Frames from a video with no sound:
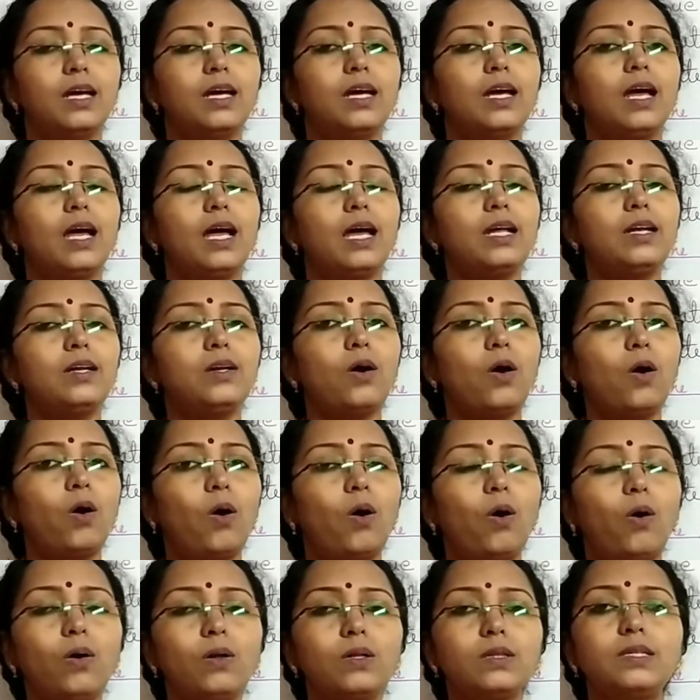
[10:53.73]
And
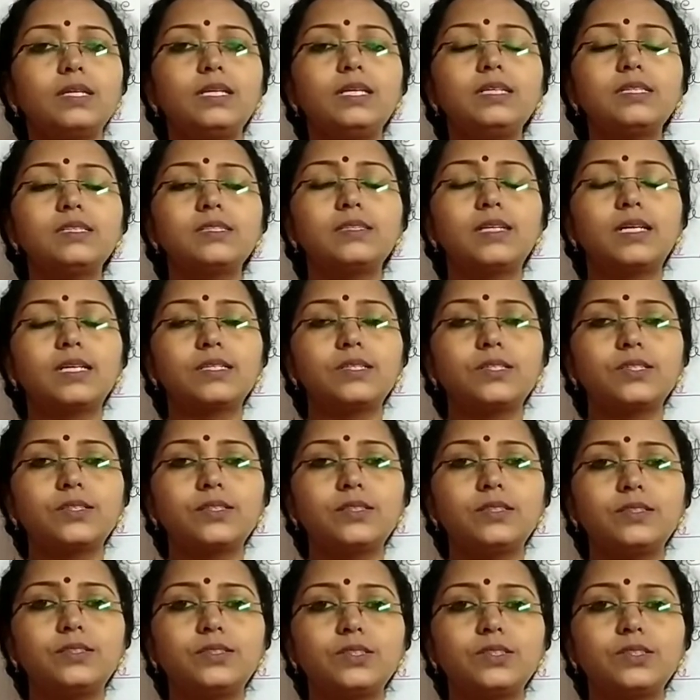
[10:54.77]
all these structural